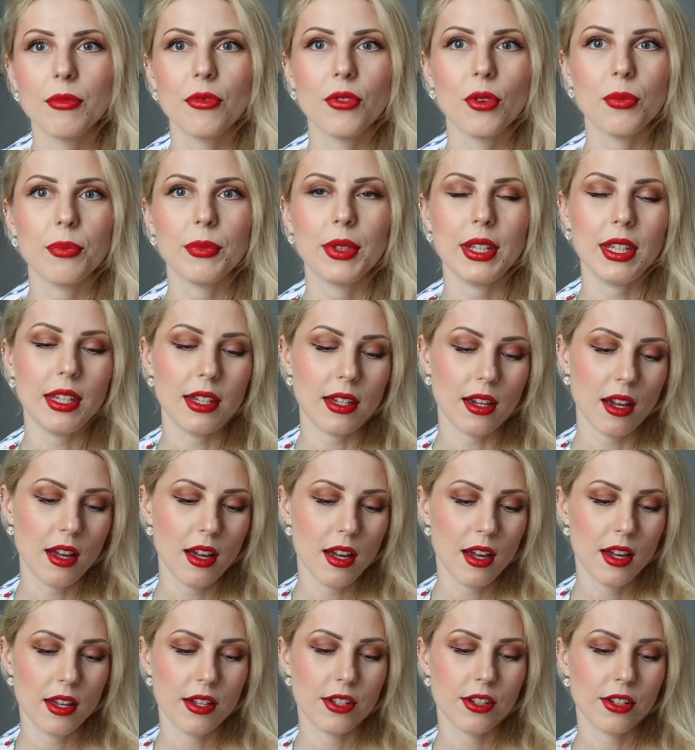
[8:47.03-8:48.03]
For me,
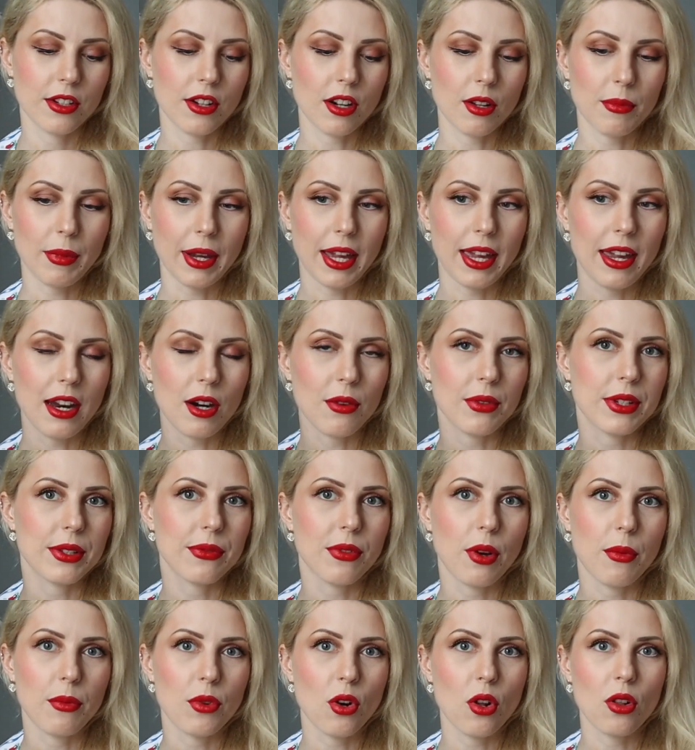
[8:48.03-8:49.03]
to curl my hair with
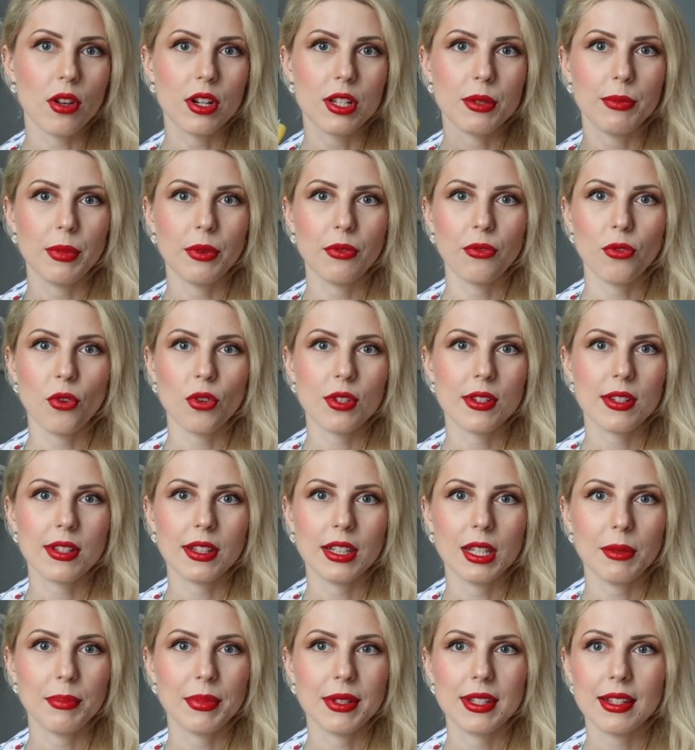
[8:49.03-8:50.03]
foam rollers before
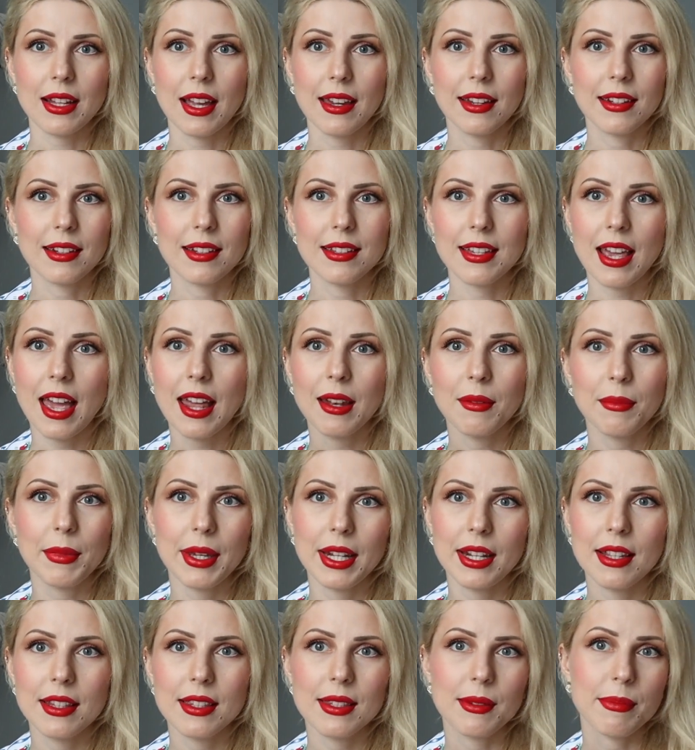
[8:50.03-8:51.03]
sleep, it's like 10
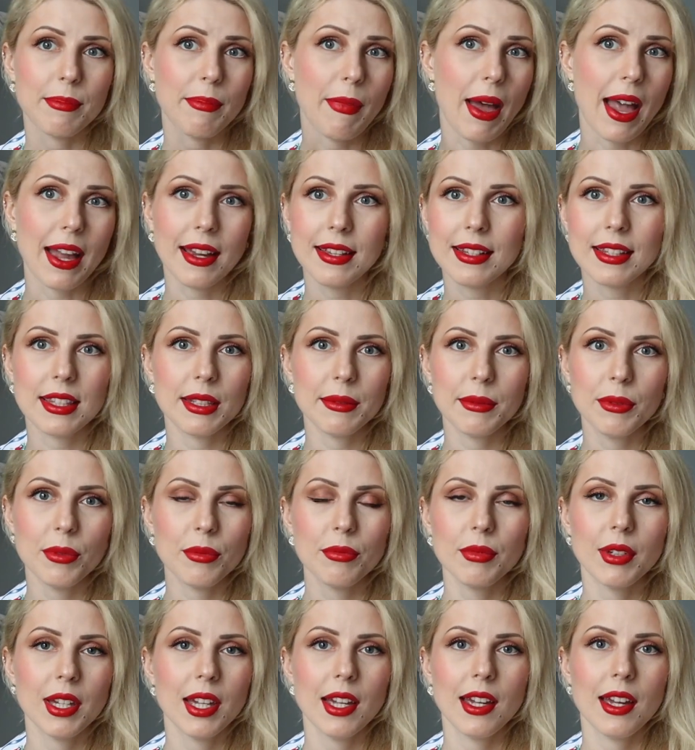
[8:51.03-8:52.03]
minutes
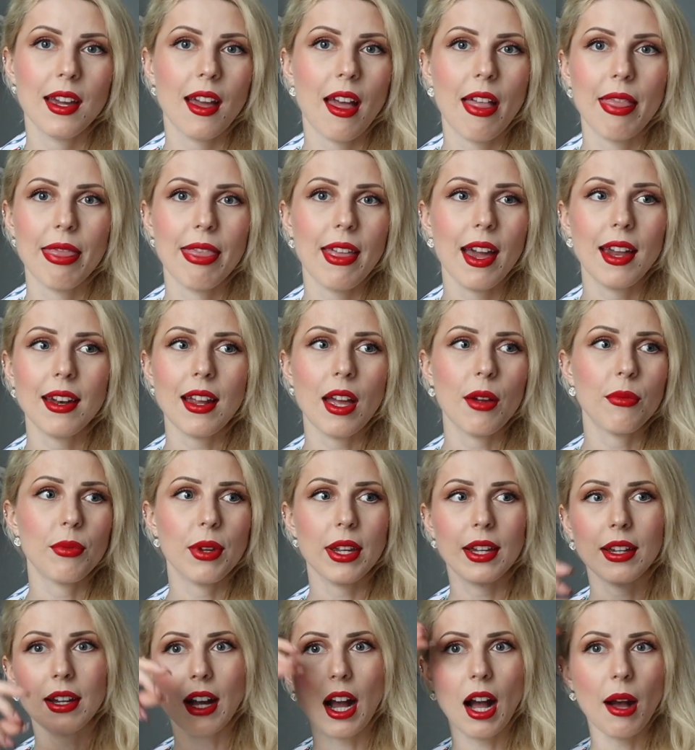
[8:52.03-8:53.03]
maximum, and then I
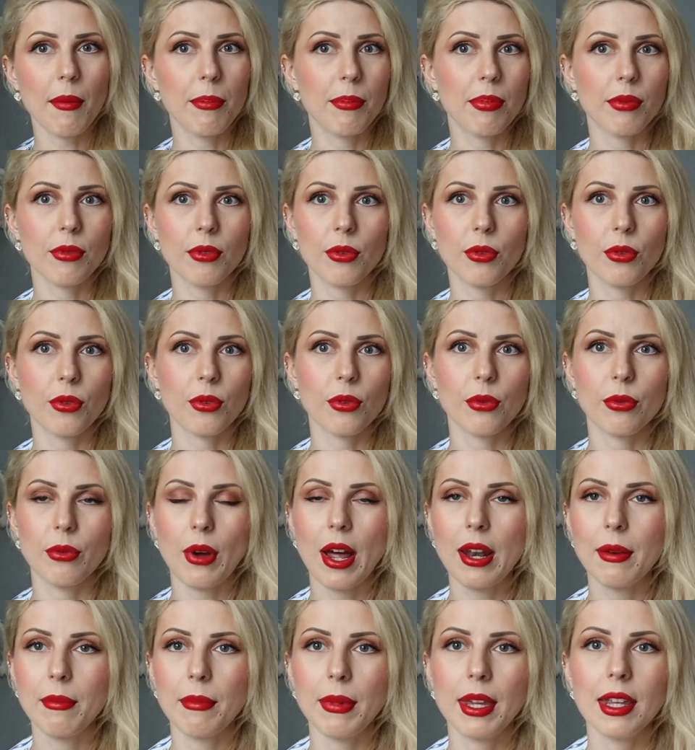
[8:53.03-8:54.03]
wake up
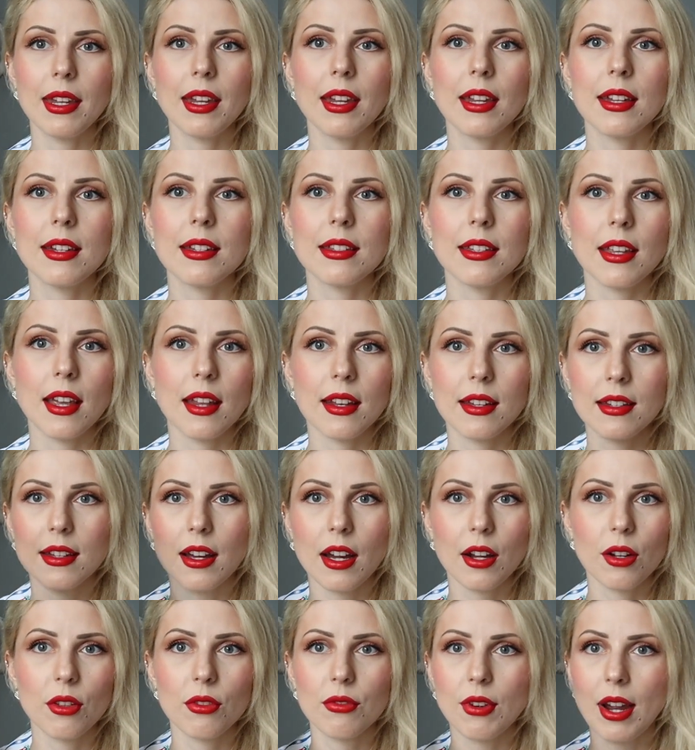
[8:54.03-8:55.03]
1 minute and
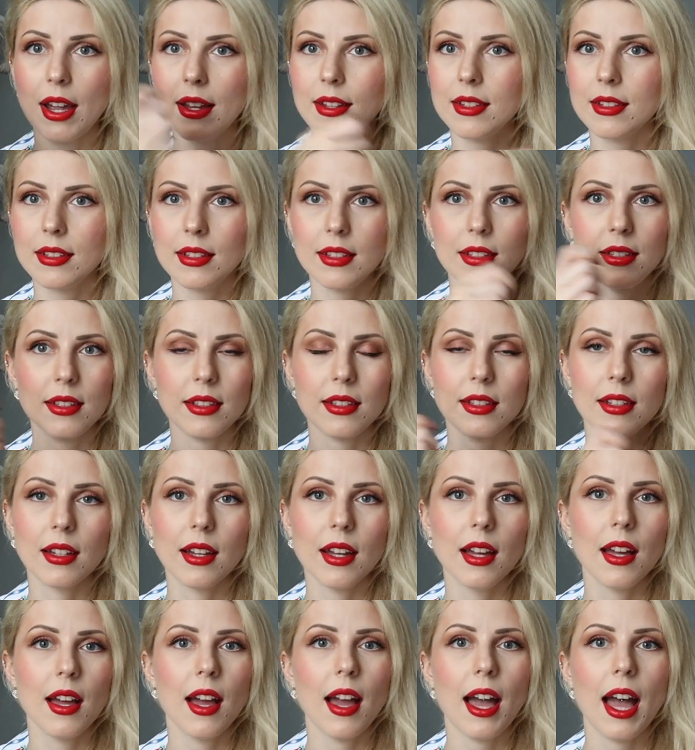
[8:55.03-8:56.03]
I already
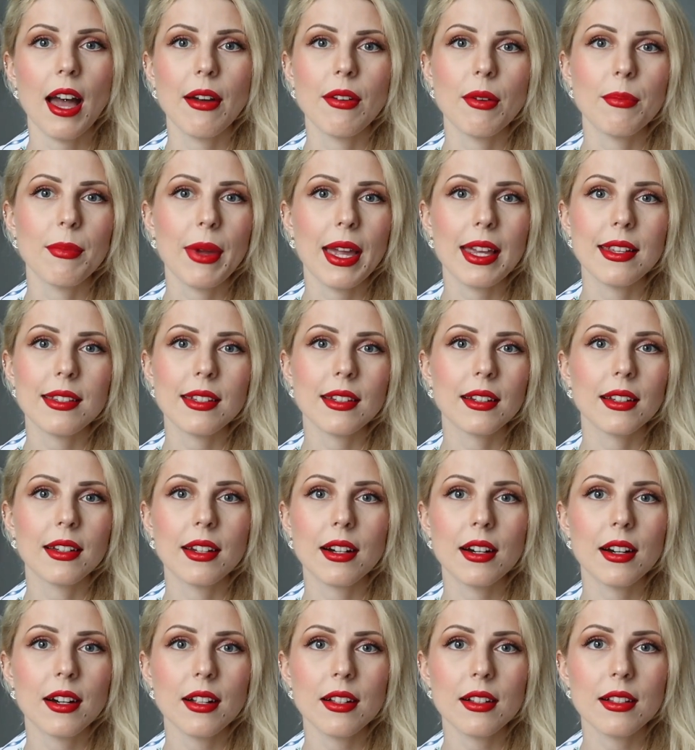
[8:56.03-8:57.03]
have amazing
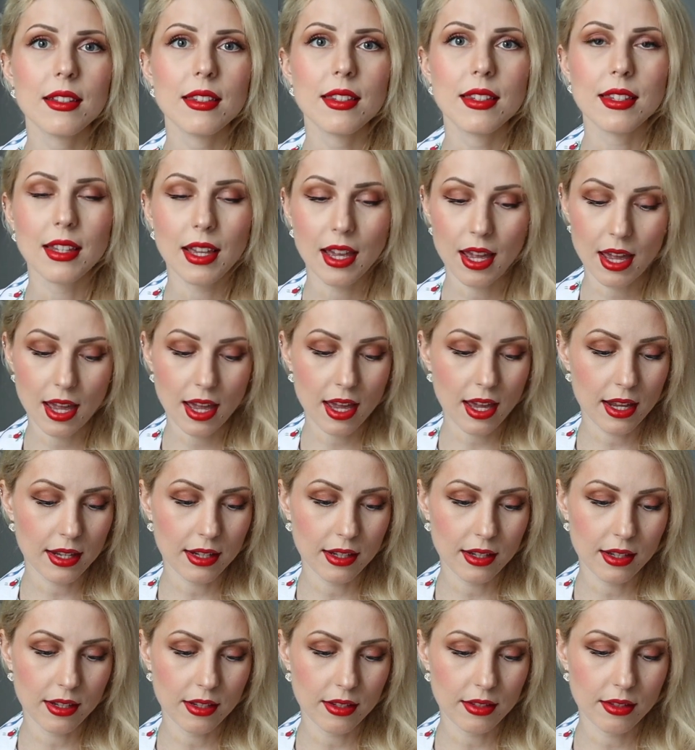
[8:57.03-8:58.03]
curls
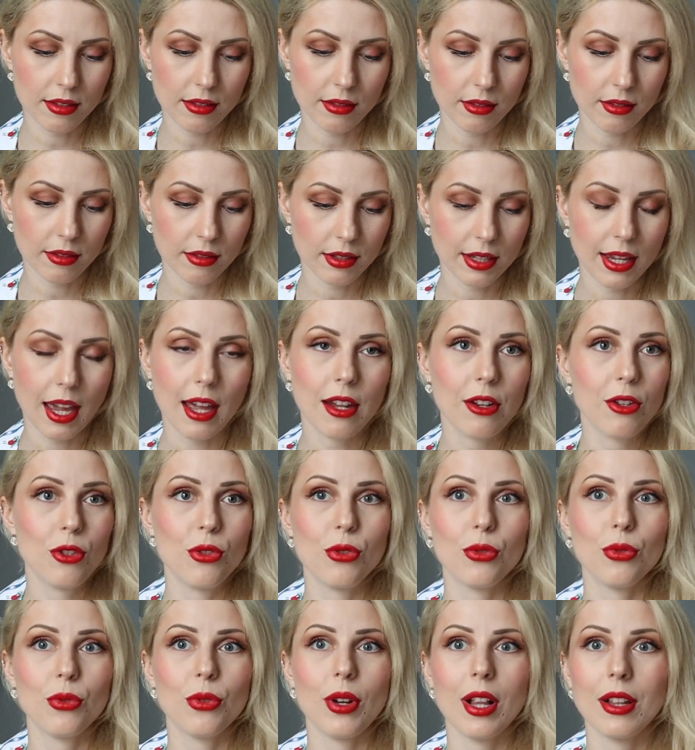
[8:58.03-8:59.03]
and can
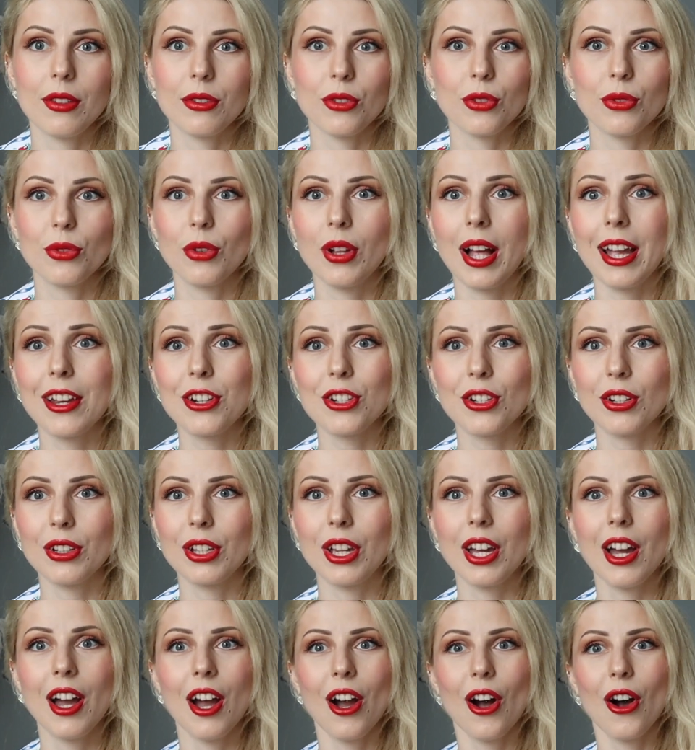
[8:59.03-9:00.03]
do, and
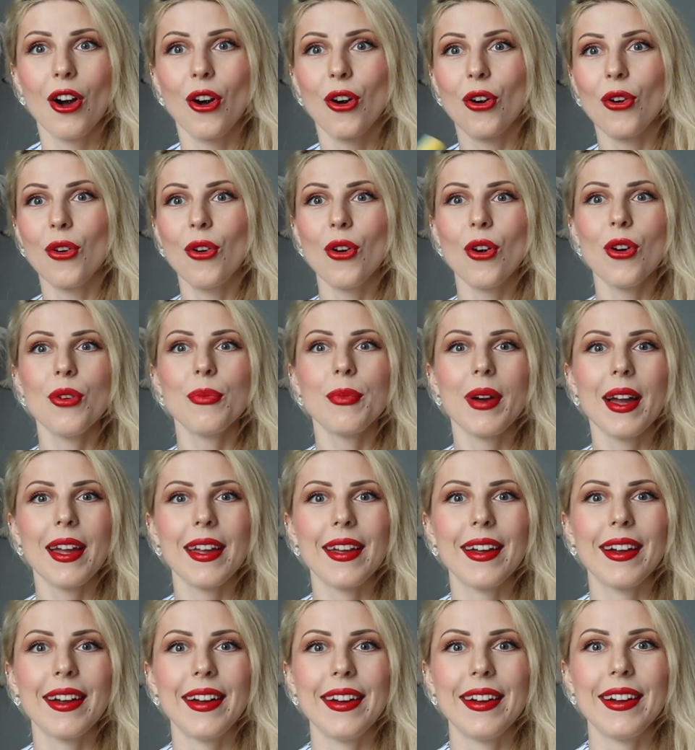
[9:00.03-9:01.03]
actually all my
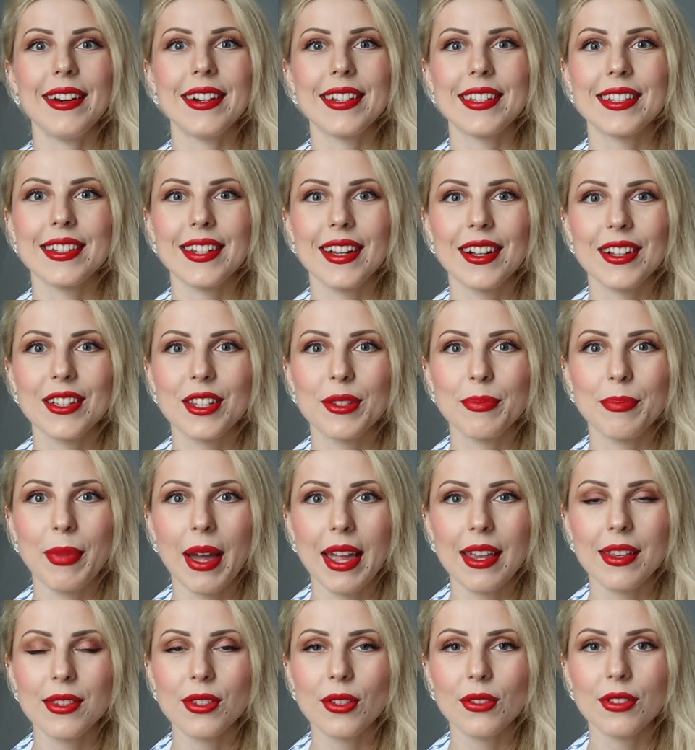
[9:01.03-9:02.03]
hairstyles
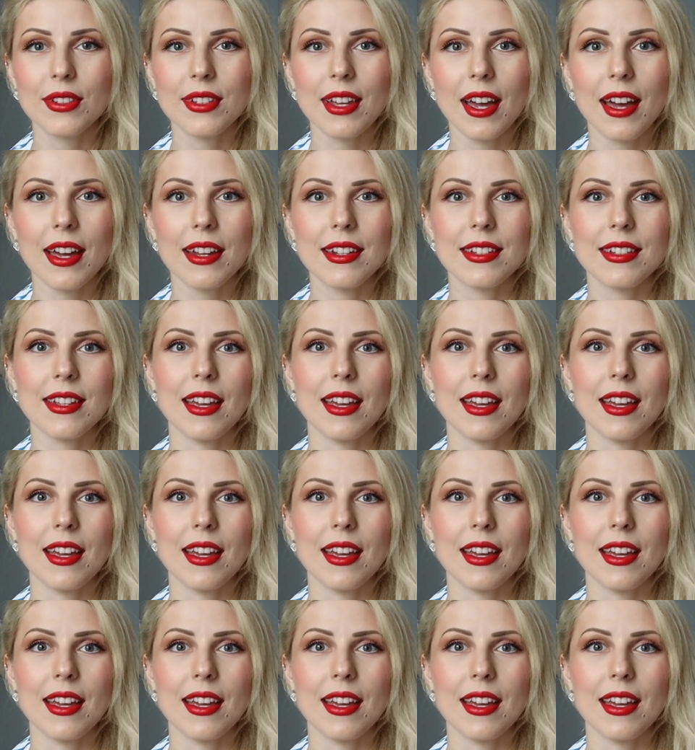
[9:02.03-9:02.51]
based on that,